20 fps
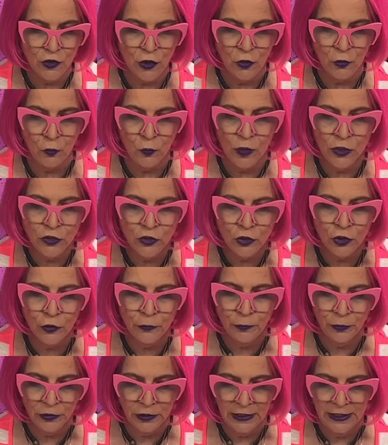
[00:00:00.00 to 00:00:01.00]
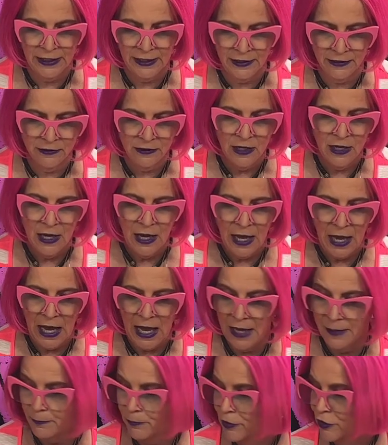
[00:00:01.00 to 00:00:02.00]
Our original plan
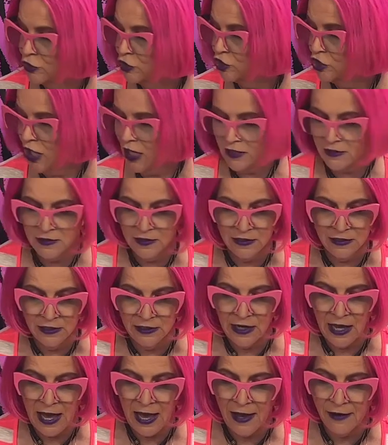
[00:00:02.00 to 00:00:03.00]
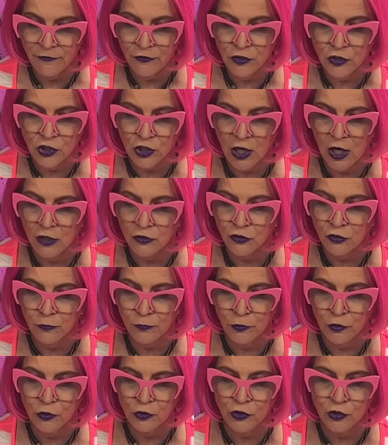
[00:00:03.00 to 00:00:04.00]
had projected an average
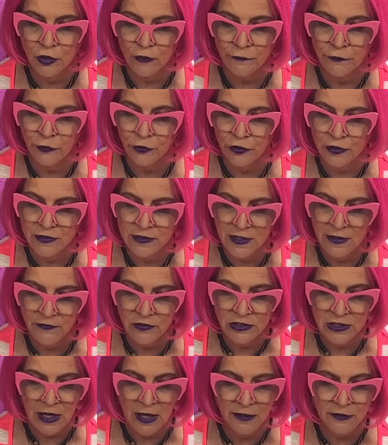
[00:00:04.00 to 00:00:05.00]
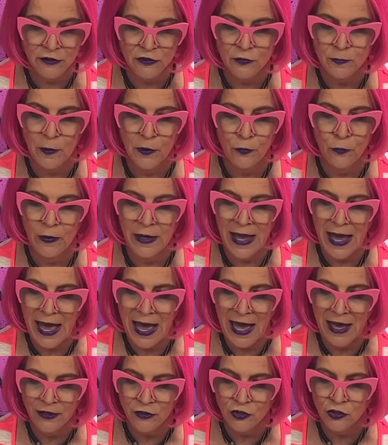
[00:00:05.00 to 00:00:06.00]
contribution of $37, but we
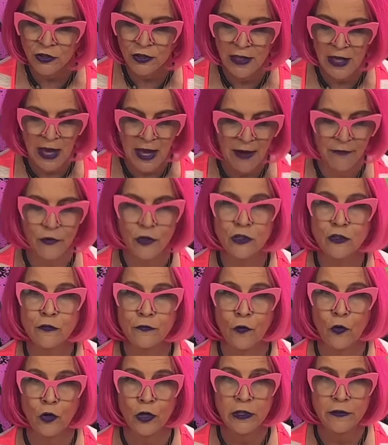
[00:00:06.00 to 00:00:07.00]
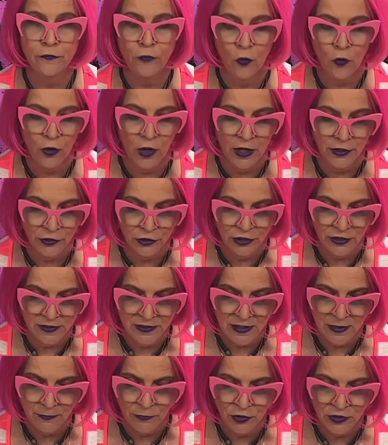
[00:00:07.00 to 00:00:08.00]
actually averaged $44 on our
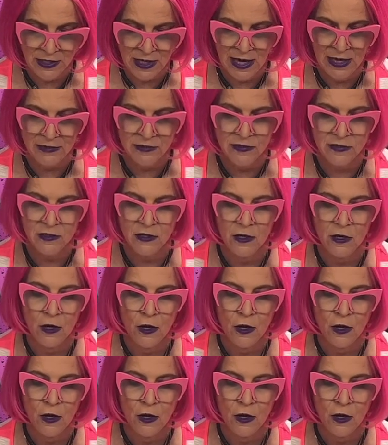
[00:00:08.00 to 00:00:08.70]
December tests,